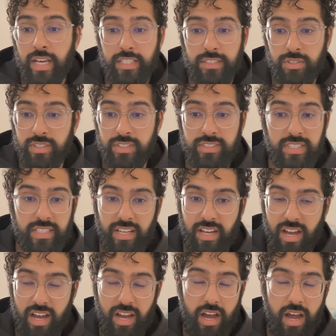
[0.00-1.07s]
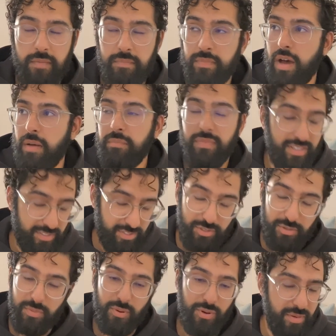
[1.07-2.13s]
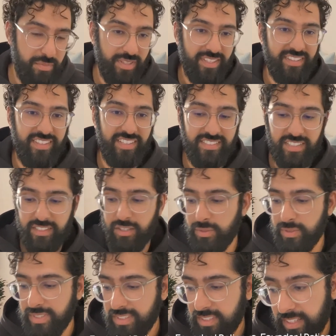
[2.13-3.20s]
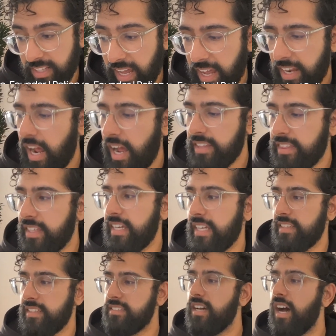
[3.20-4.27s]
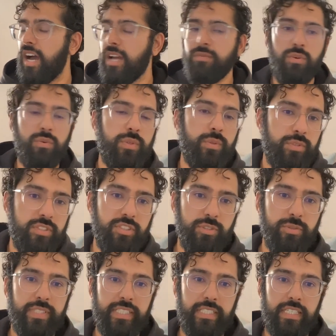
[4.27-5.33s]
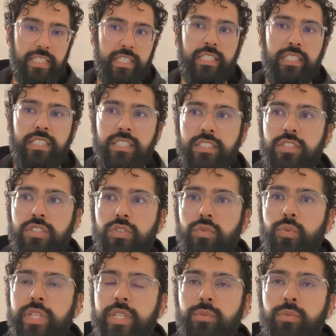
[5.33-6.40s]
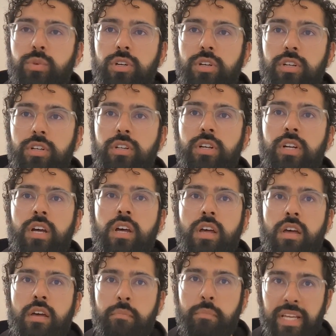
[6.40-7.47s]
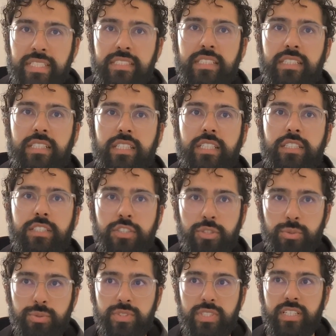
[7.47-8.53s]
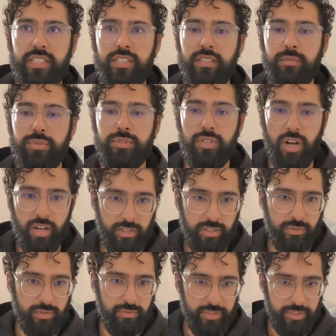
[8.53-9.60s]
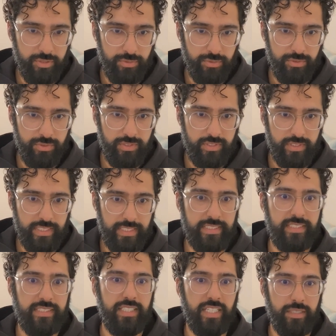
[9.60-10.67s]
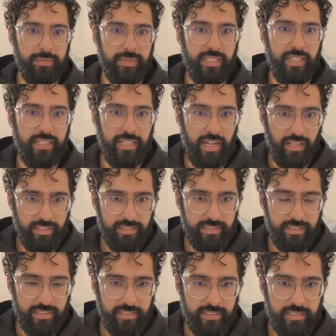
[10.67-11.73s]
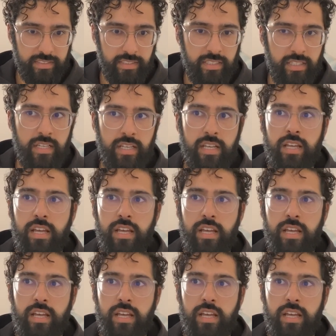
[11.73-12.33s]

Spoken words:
Yeah, so there's like, to your point, a million things that go into that. I think at the time what we were doing is we were basically using product reviews and sentiment analysis